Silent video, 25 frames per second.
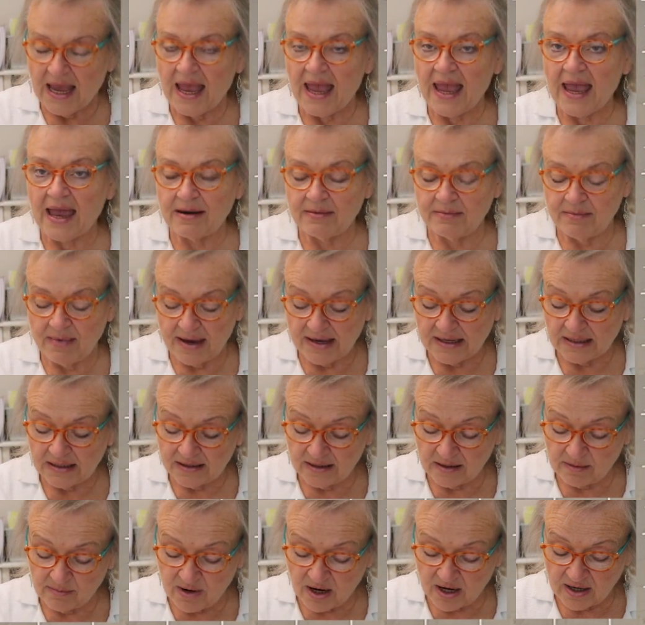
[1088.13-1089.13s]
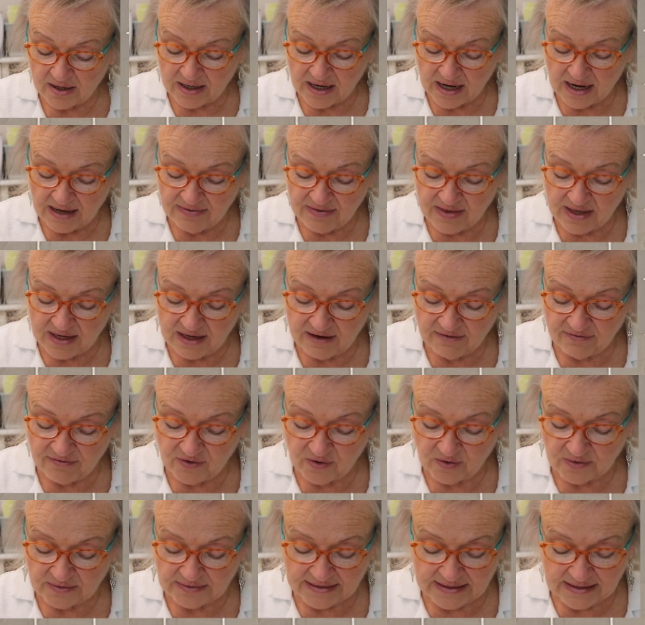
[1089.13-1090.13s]
and made a little mark, and then I
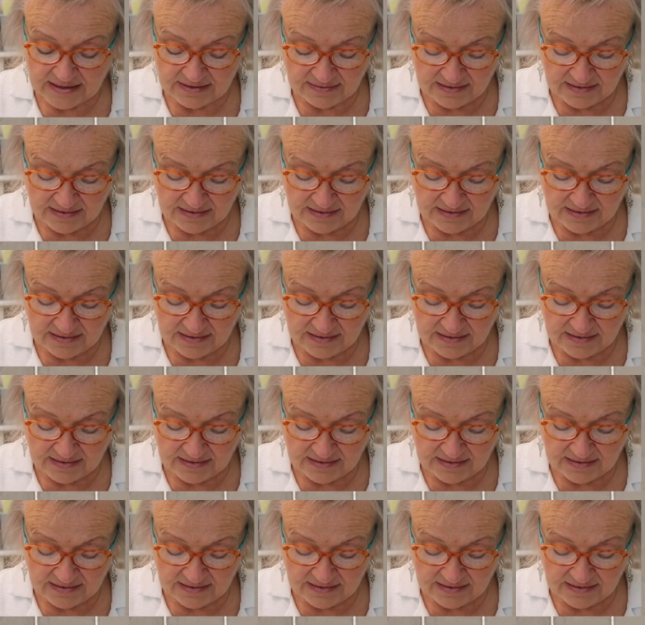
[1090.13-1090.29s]
fold